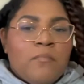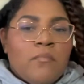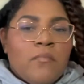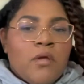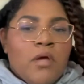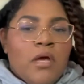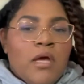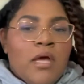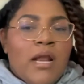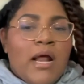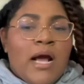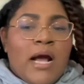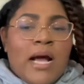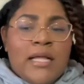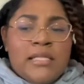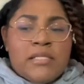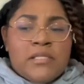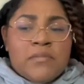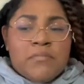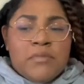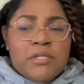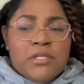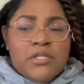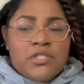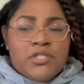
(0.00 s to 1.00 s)
And I got
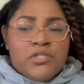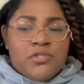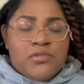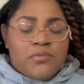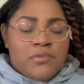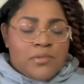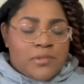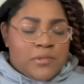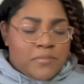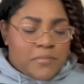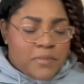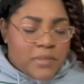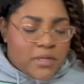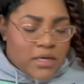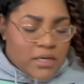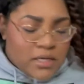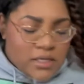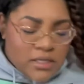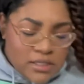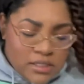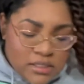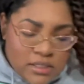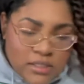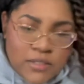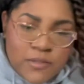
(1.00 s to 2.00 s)
some tissues
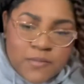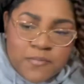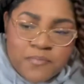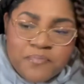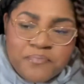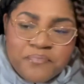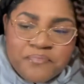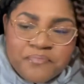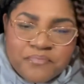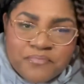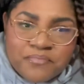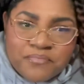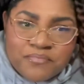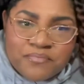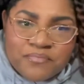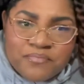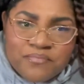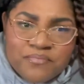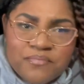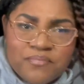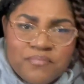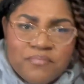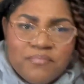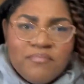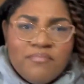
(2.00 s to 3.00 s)
because
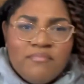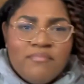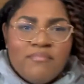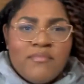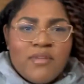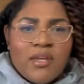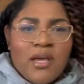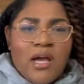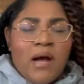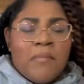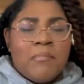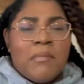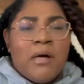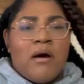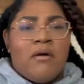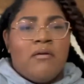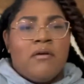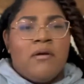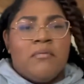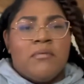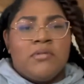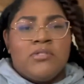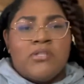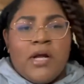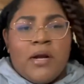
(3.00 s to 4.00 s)
I'm not going to
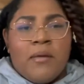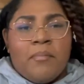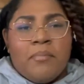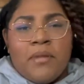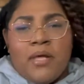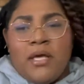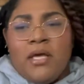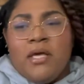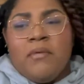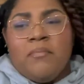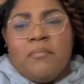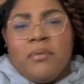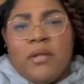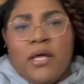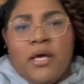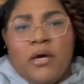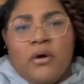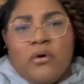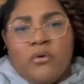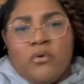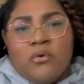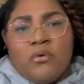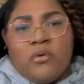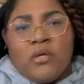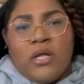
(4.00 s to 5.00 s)
try to play it
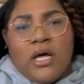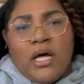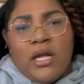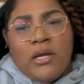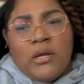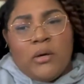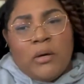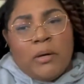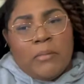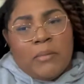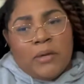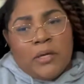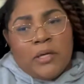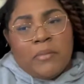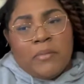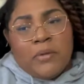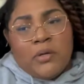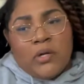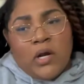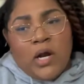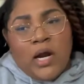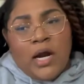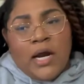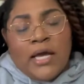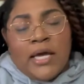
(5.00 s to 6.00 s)
cool. I know I'm going to be
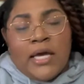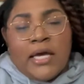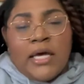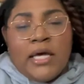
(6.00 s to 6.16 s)
crying.